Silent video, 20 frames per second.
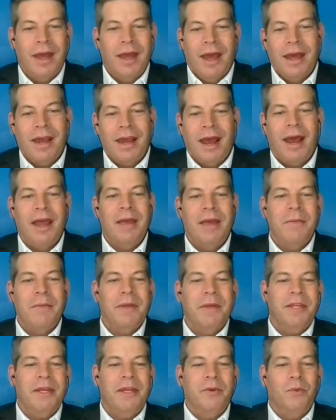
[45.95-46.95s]
and I am
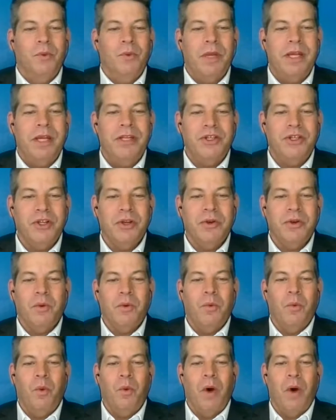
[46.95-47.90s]
at the Region